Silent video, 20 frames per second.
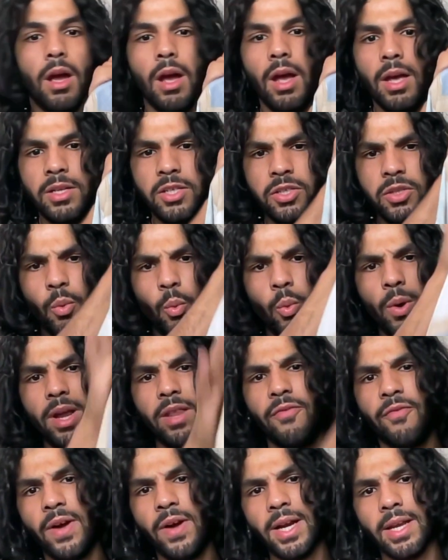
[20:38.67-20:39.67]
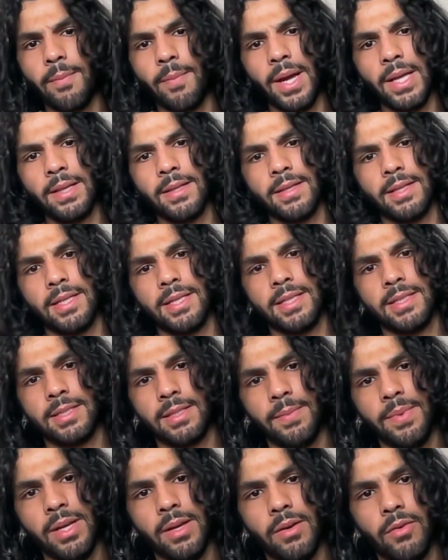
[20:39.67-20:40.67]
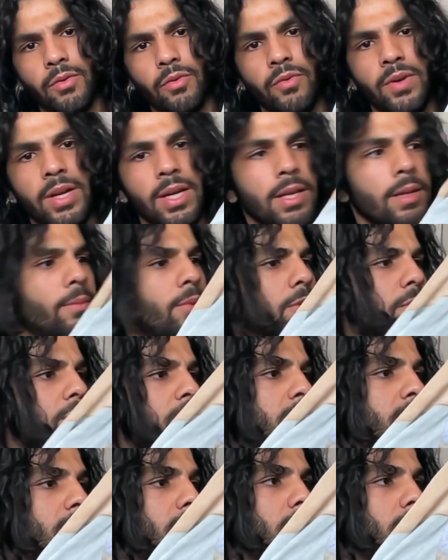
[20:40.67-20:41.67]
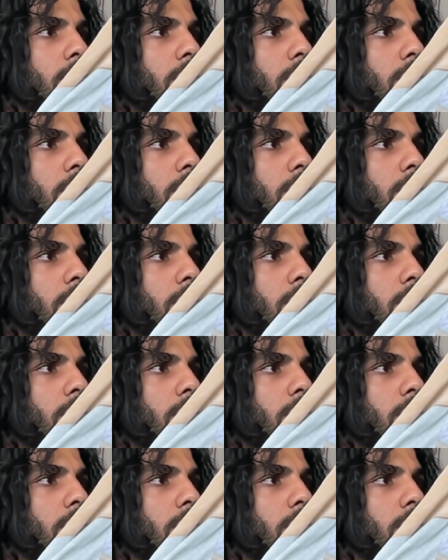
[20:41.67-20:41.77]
It's just a weird funky pattern. It's a bit wrinkly because